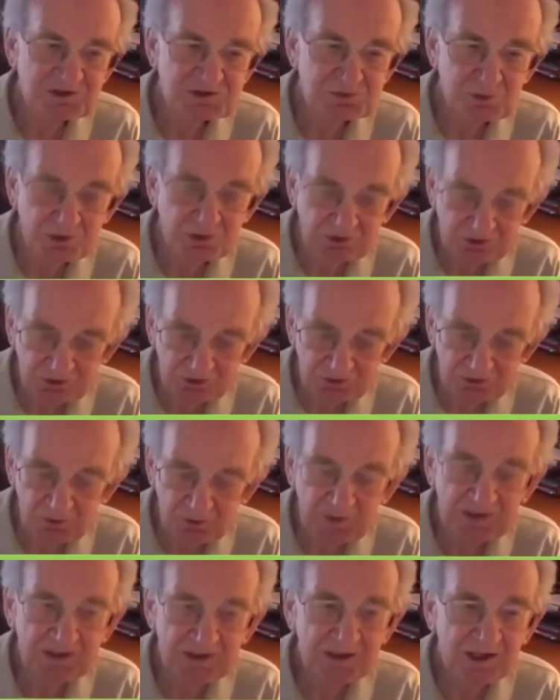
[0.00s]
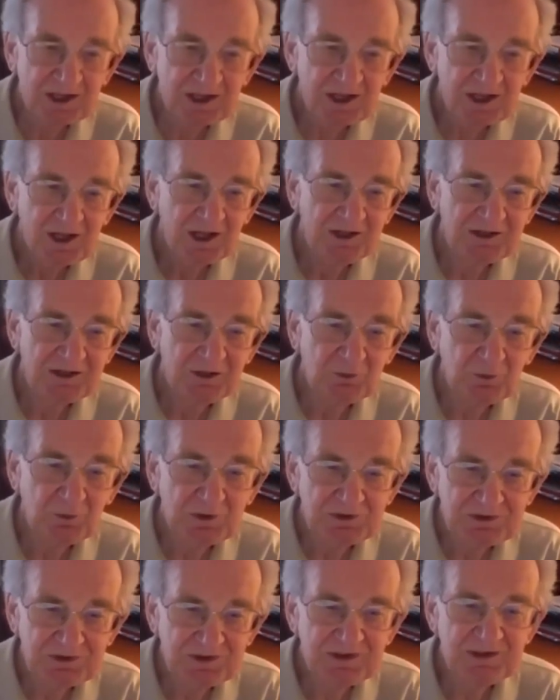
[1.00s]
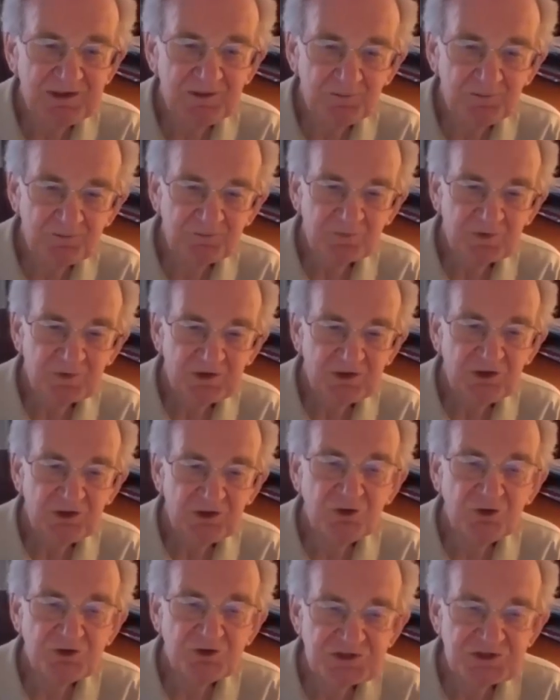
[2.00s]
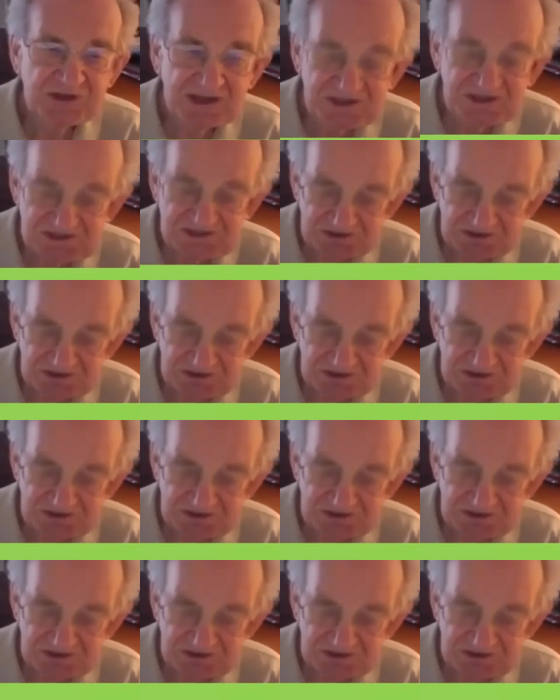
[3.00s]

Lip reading: won't go away. And then with the huge debts that